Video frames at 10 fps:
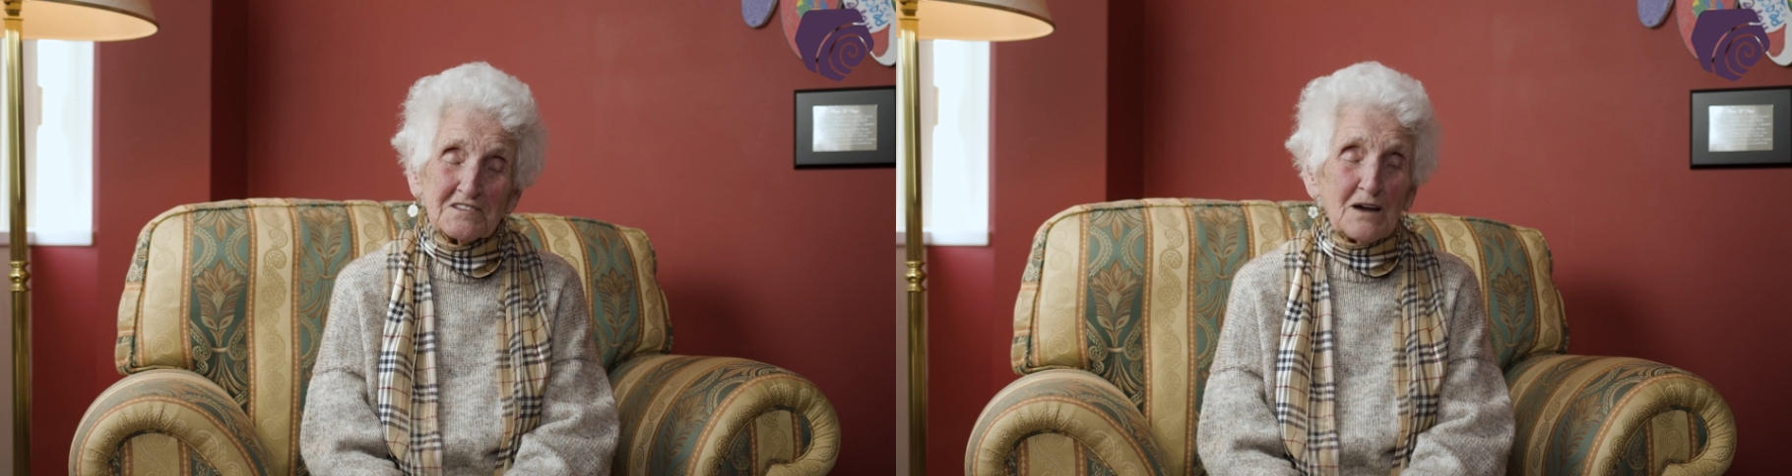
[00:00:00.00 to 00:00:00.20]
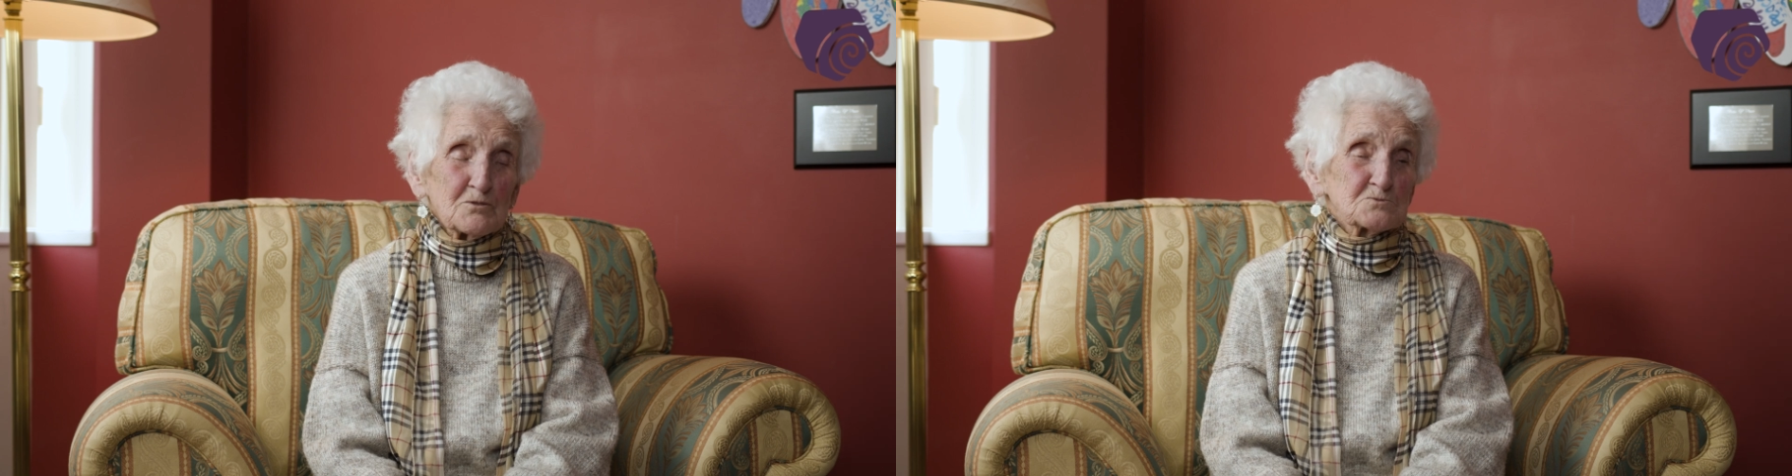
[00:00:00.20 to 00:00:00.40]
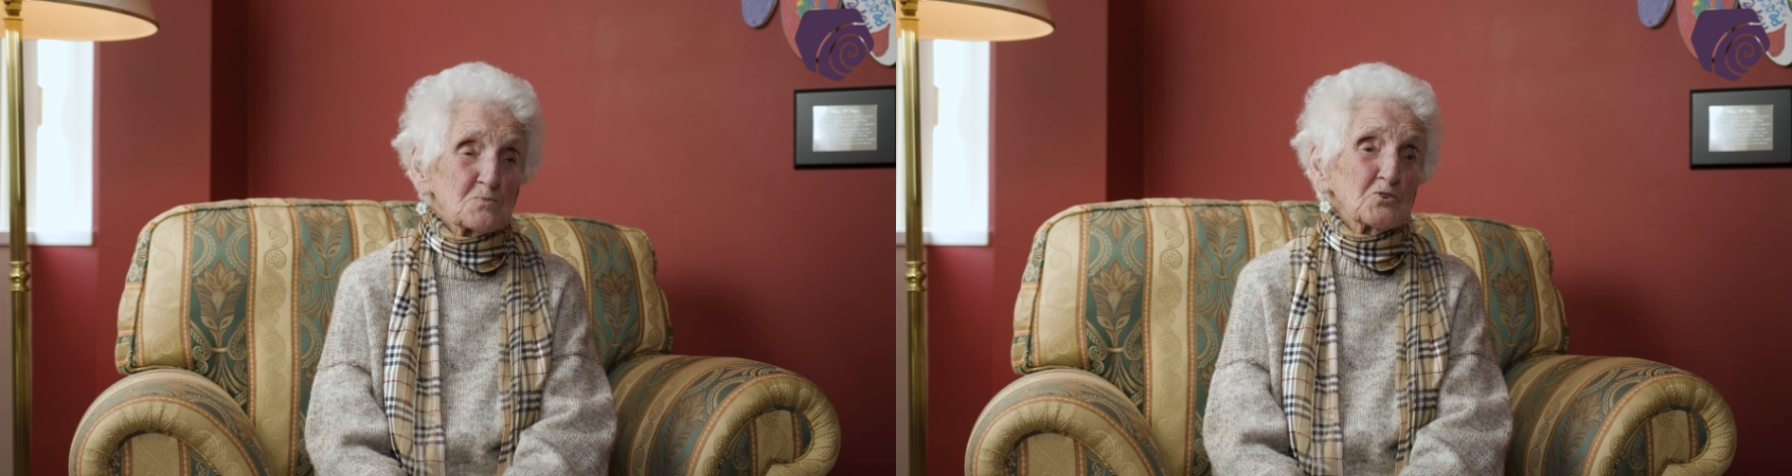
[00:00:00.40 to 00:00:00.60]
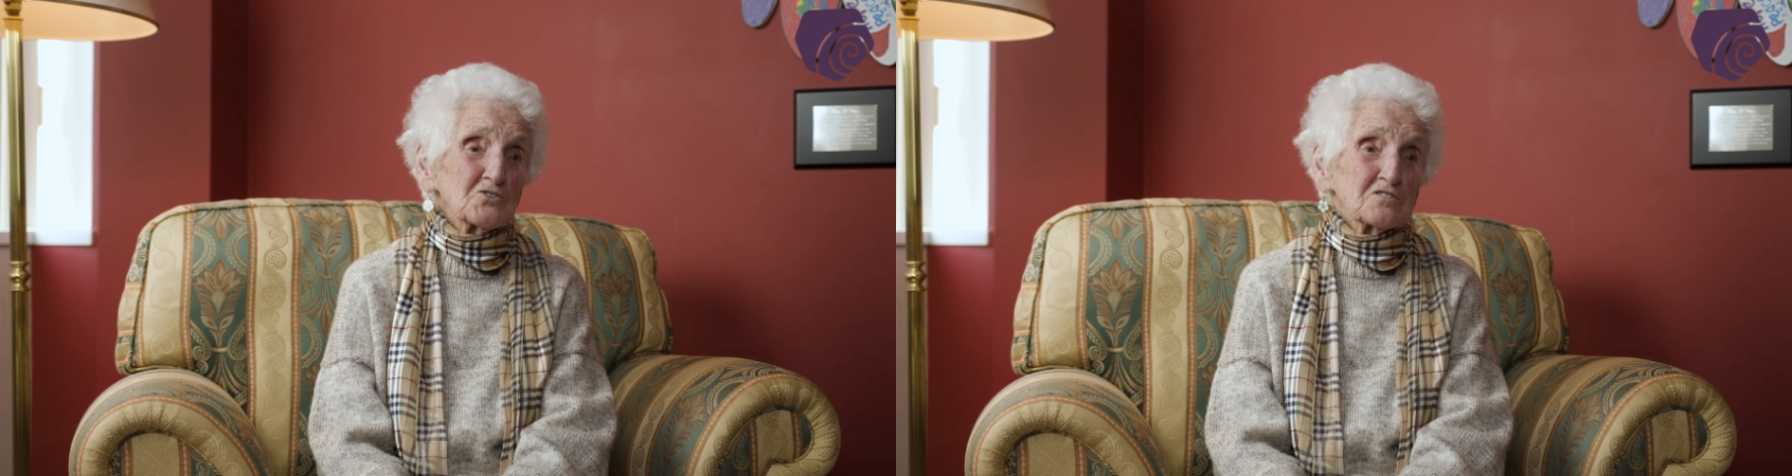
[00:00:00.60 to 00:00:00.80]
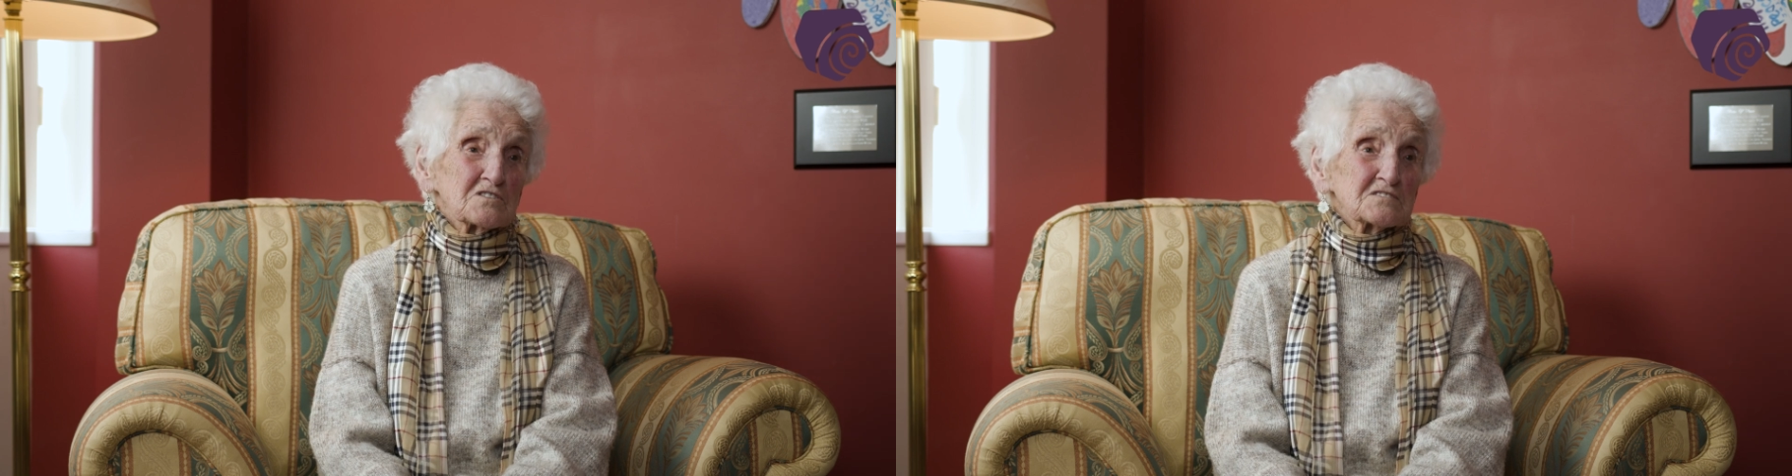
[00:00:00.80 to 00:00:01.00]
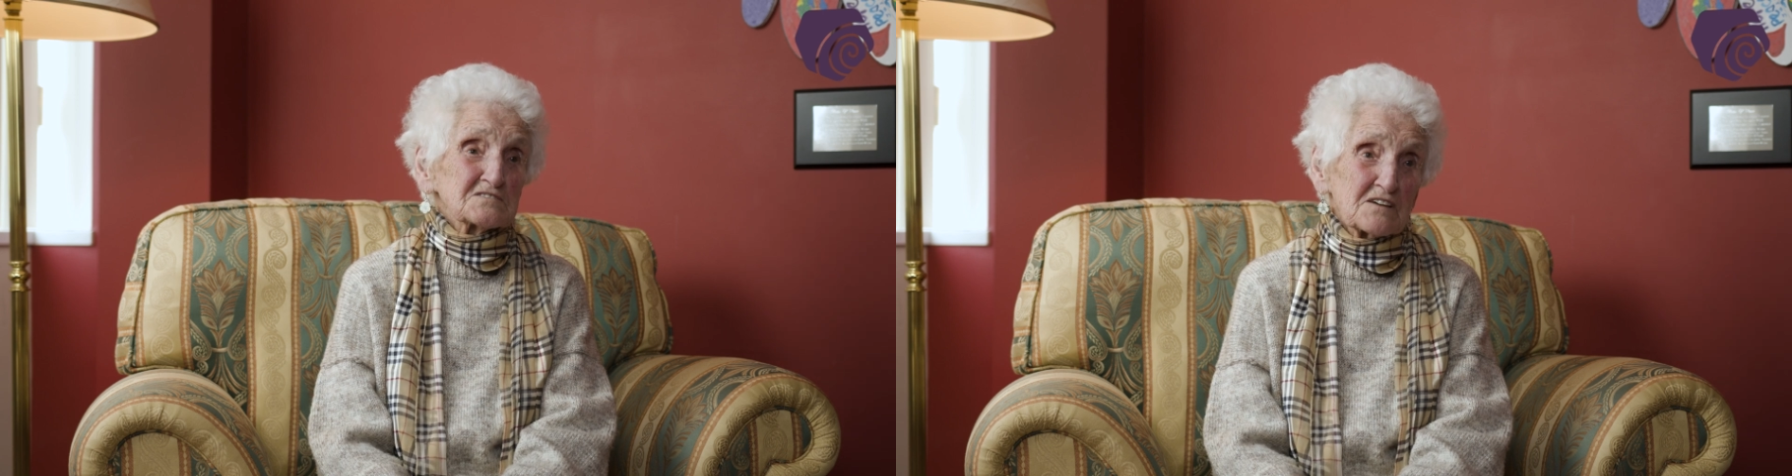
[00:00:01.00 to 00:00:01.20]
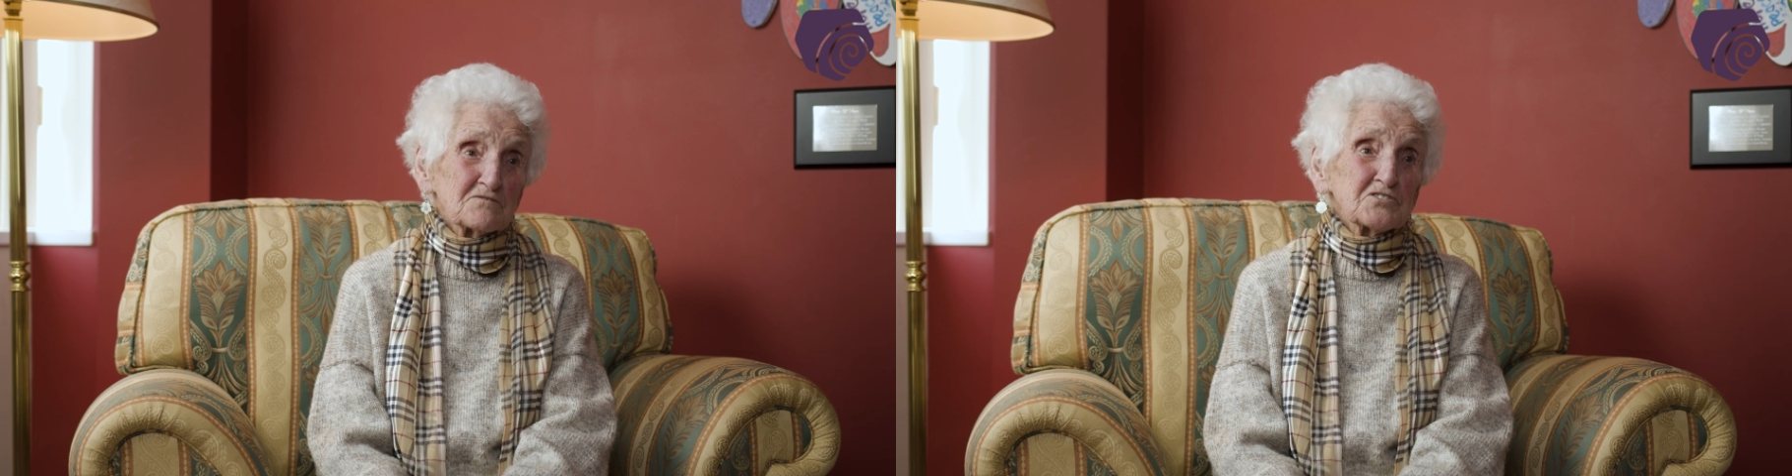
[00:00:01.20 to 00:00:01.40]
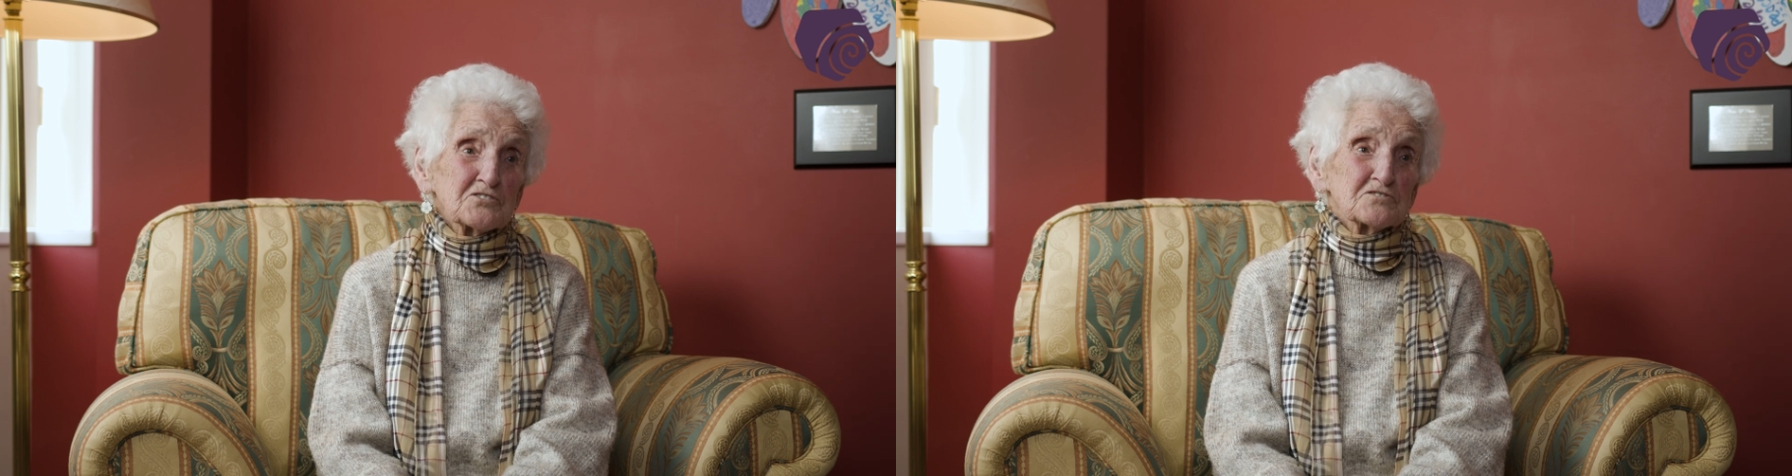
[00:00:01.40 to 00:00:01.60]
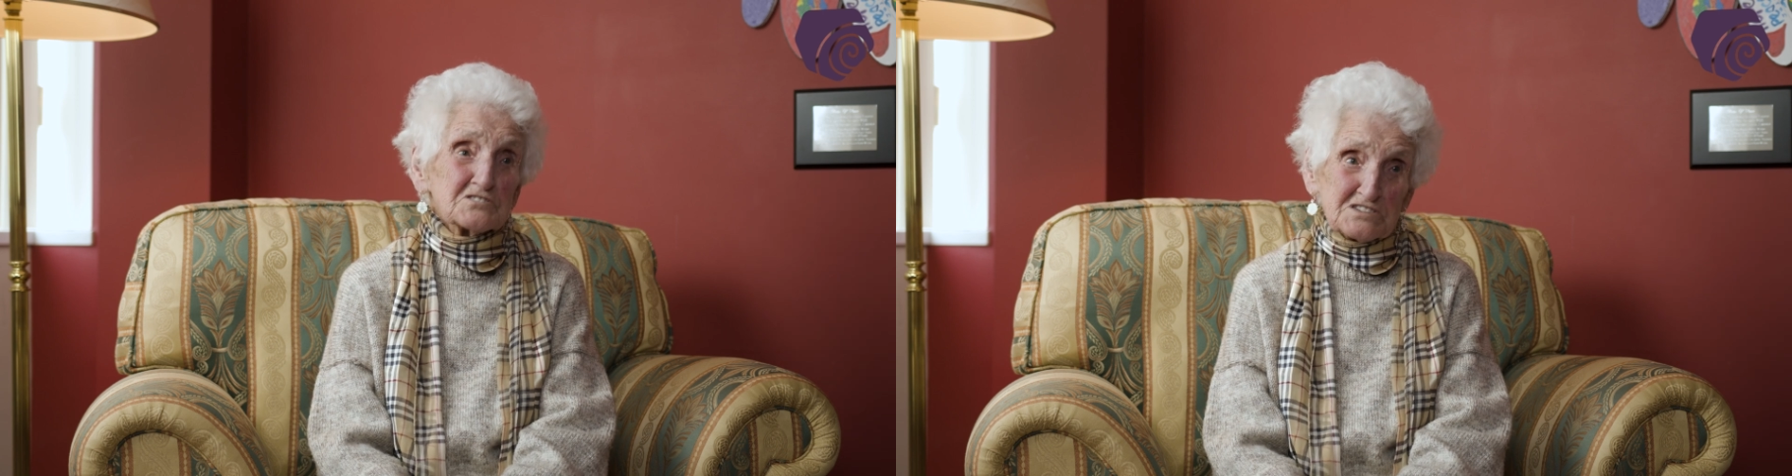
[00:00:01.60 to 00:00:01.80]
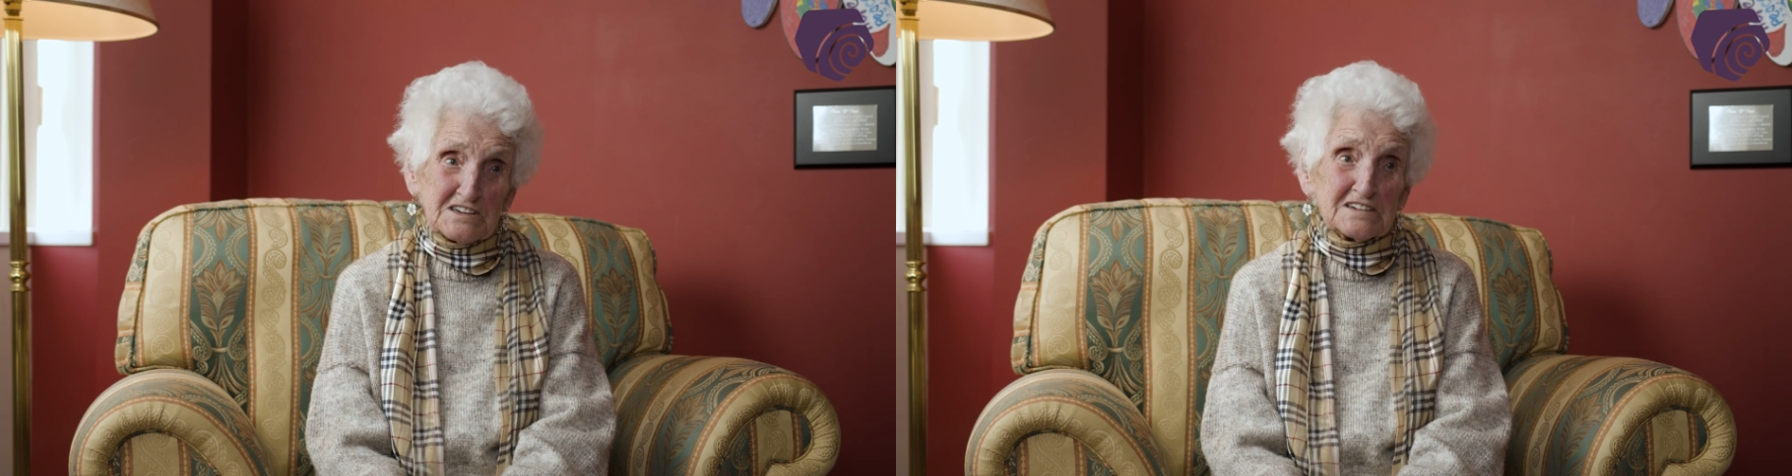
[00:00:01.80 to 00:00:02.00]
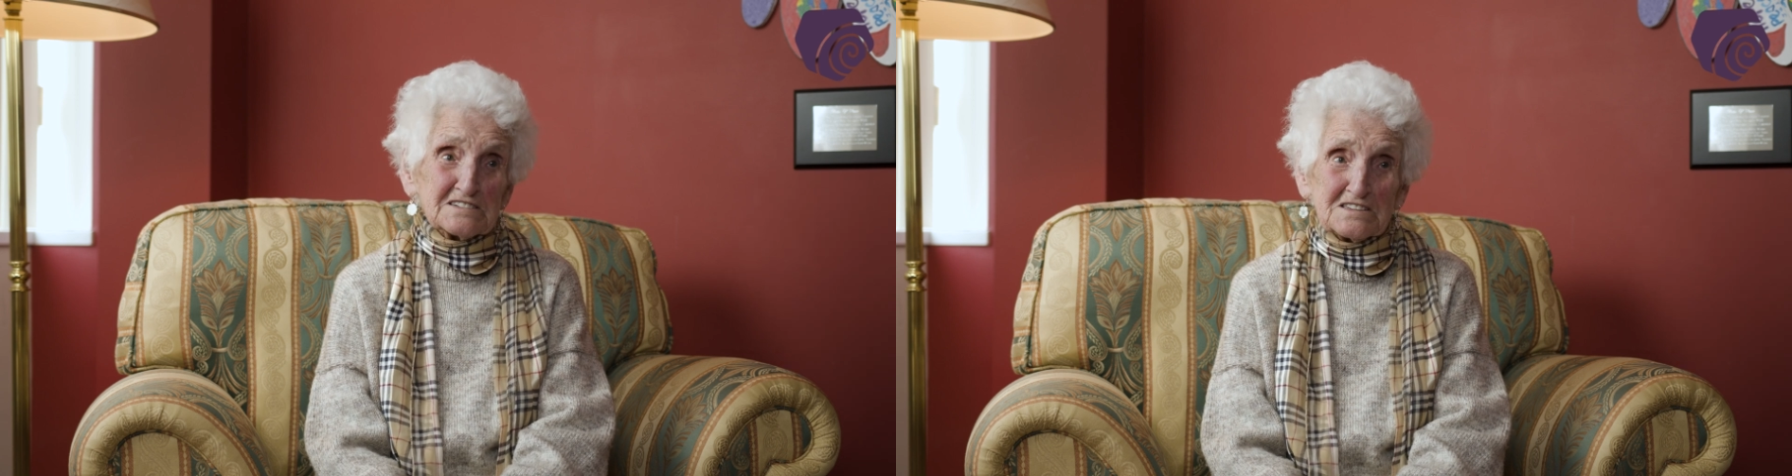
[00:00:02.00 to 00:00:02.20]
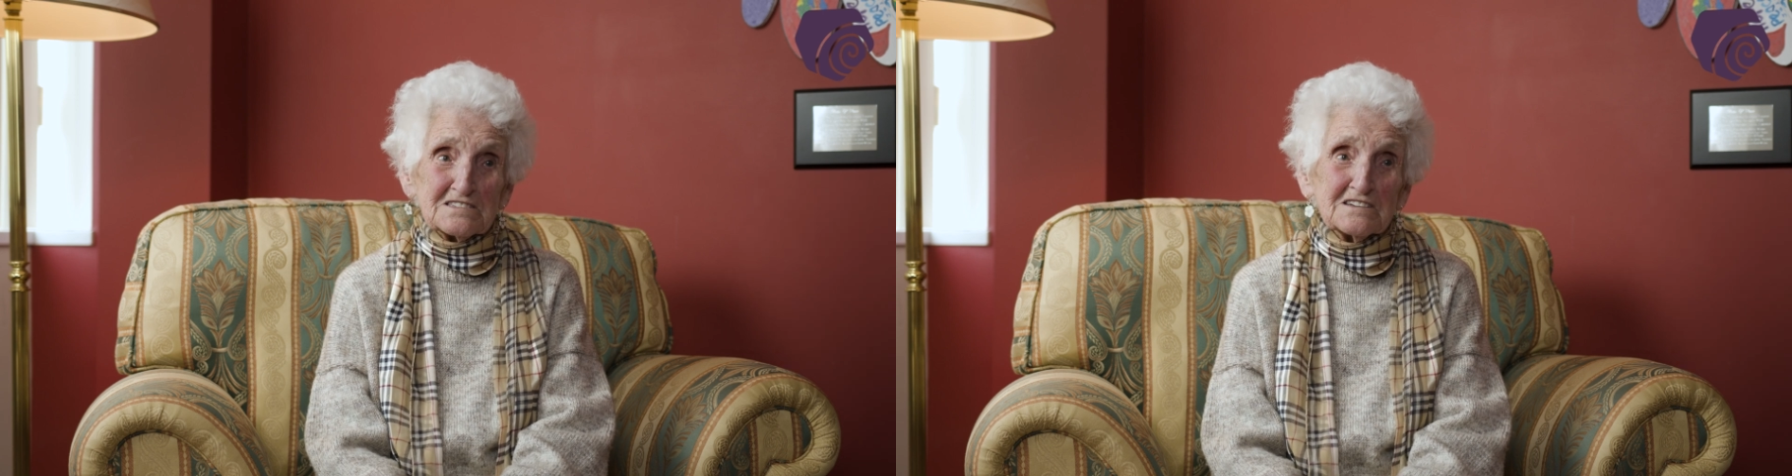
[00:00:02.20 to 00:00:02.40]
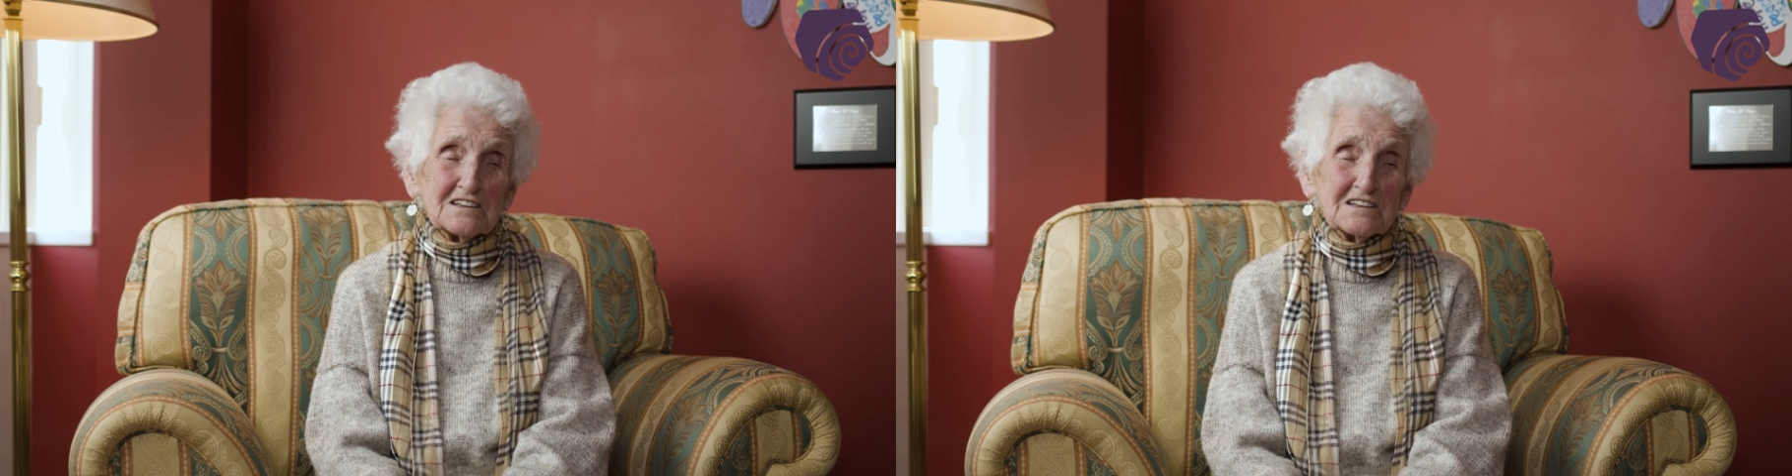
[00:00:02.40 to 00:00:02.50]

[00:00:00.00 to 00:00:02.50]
I was born on the 7th of the 6th,